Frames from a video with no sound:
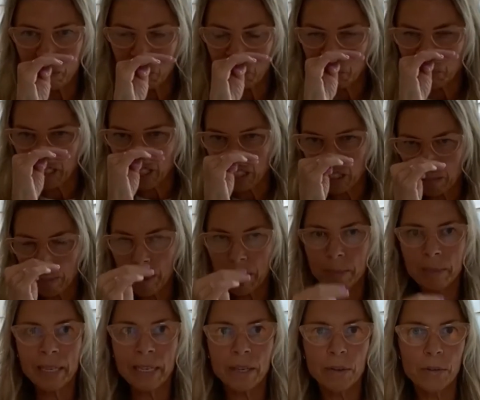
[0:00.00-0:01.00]
which is a
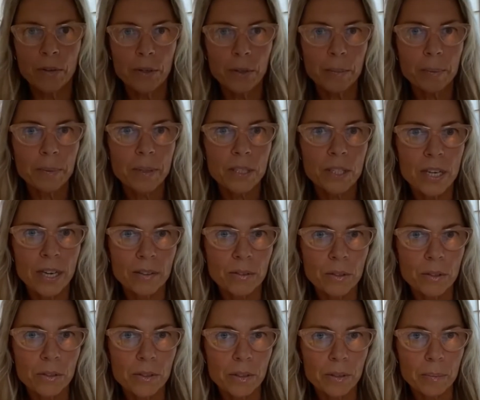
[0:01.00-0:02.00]
public group, the general
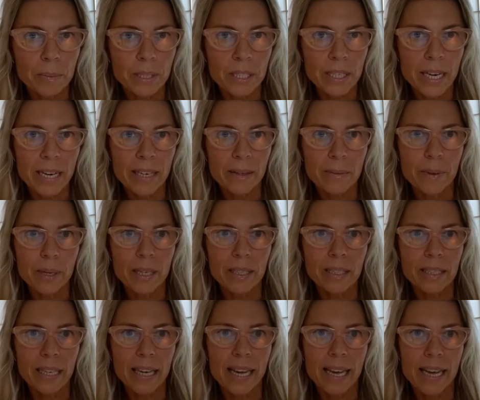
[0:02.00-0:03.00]
group, which
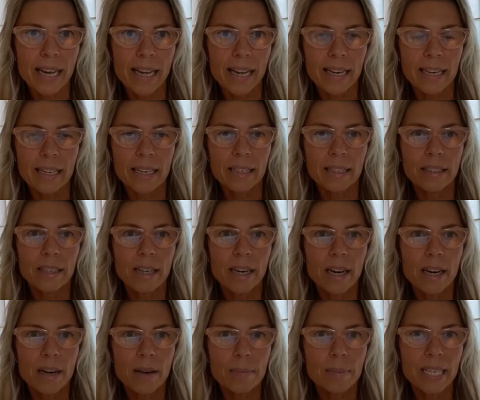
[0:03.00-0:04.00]
anyone can
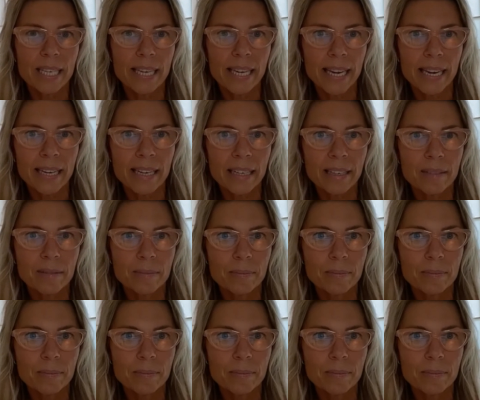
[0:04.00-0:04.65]
be in.